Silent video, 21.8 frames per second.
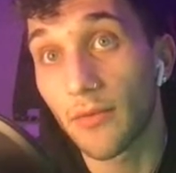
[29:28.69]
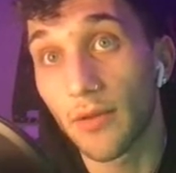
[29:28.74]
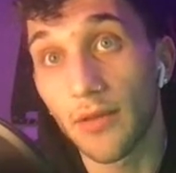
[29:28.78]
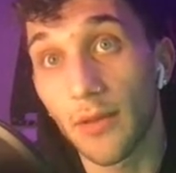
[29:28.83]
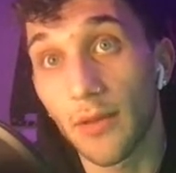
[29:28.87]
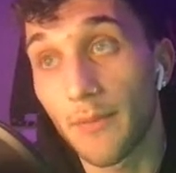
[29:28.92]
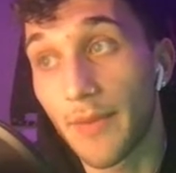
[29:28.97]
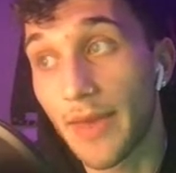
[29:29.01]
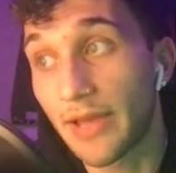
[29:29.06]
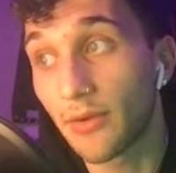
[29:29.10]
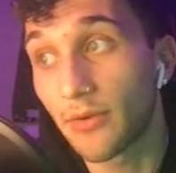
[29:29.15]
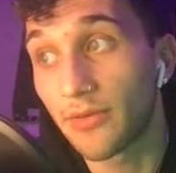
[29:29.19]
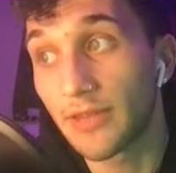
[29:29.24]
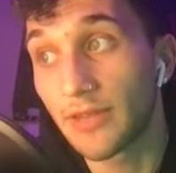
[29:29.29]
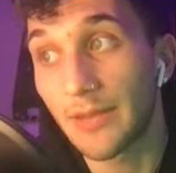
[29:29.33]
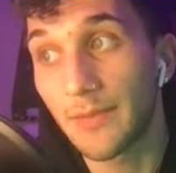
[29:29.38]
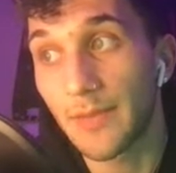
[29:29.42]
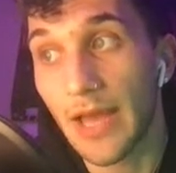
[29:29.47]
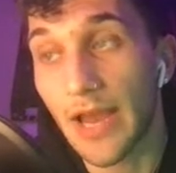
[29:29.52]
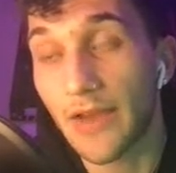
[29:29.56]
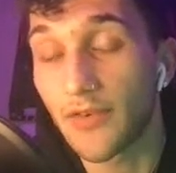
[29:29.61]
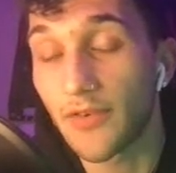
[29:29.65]
Bengals team
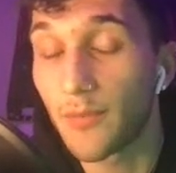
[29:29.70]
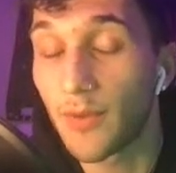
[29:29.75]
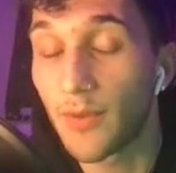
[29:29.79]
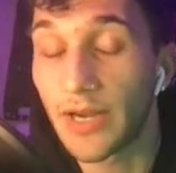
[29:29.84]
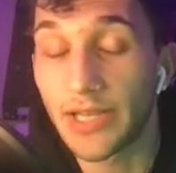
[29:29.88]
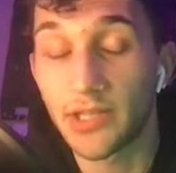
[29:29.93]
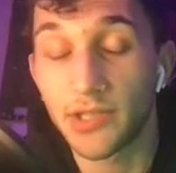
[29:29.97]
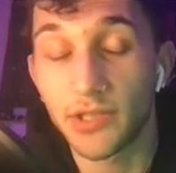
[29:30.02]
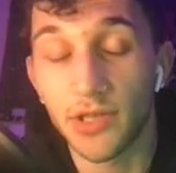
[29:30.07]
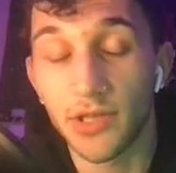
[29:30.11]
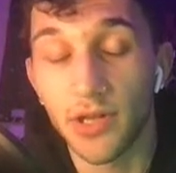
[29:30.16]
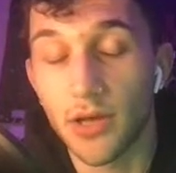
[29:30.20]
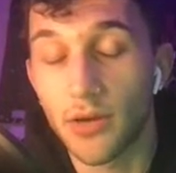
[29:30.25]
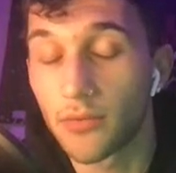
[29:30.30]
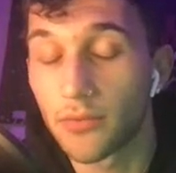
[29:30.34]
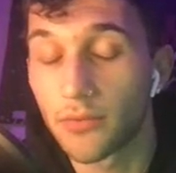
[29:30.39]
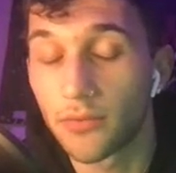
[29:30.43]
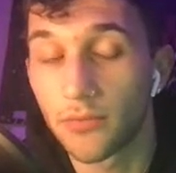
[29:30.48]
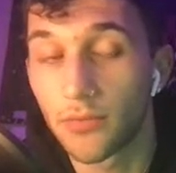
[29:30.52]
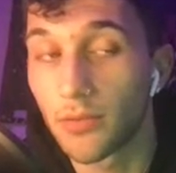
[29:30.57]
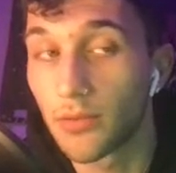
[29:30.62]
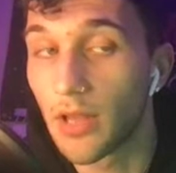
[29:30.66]
that everybody's,
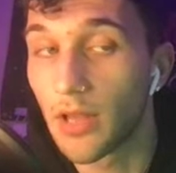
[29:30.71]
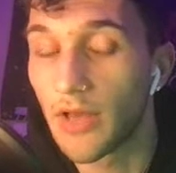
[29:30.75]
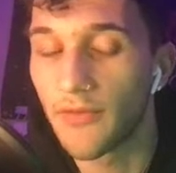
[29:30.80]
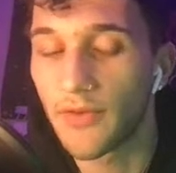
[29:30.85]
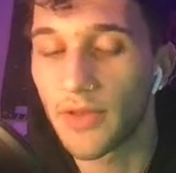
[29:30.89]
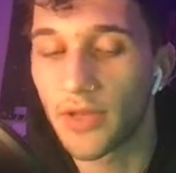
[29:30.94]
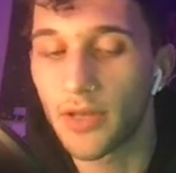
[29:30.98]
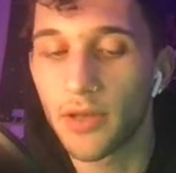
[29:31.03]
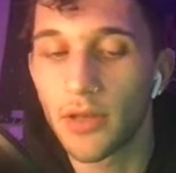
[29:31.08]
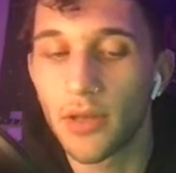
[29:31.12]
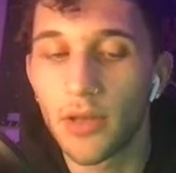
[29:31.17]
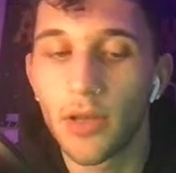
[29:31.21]
loving.